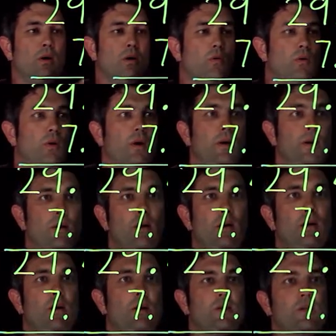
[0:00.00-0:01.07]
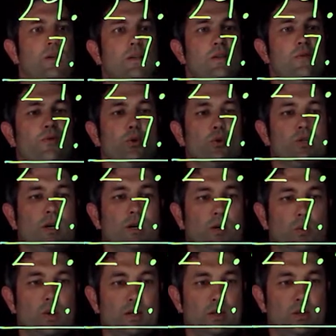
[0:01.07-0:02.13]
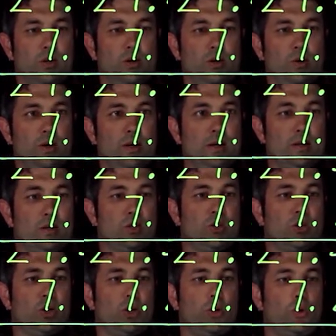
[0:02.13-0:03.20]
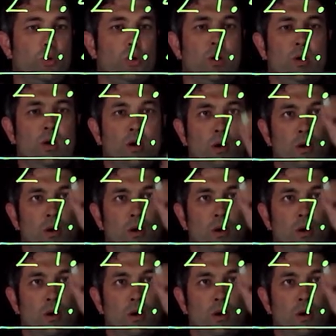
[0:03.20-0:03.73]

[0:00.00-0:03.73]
All right, nice and easy, 4 takeaway 2 is 2.